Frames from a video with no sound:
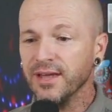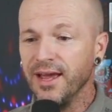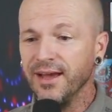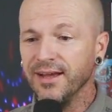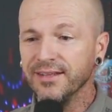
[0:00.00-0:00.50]

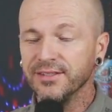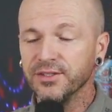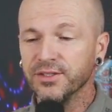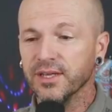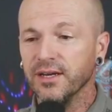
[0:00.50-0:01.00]

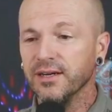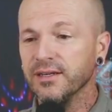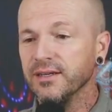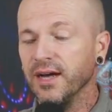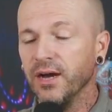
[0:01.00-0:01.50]
And
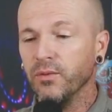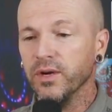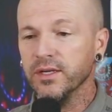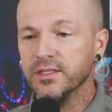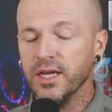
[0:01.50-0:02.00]
I want
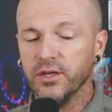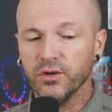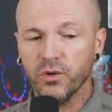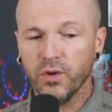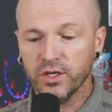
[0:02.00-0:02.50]
to take your
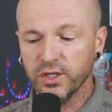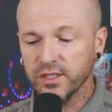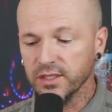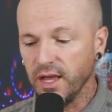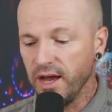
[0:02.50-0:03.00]

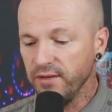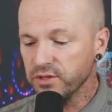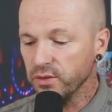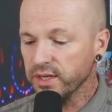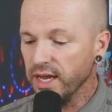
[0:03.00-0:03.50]
questions live.
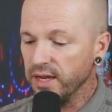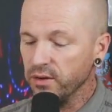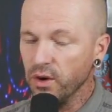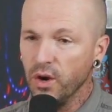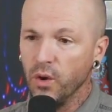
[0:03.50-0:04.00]
So again,
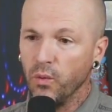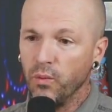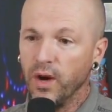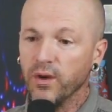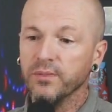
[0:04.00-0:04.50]

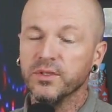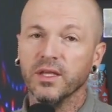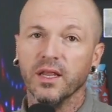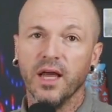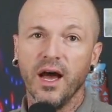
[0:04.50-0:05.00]
welcome to
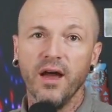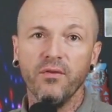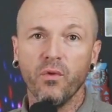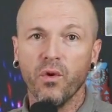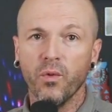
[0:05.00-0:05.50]
the live
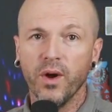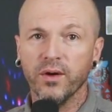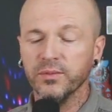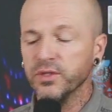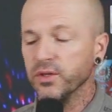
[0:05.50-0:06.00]
or
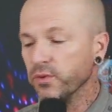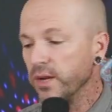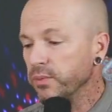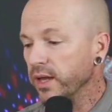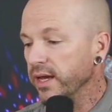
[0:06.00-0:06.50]
welcome to the
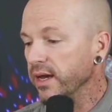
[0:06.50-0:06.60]
replay.